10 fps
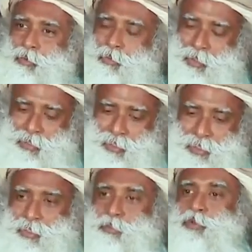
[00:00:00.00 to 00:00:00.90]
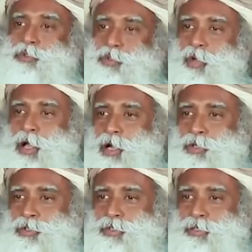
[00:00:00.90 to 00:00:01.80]
which they're supposed to
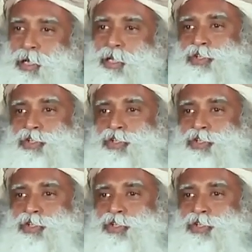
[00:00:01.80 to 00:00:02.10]
house and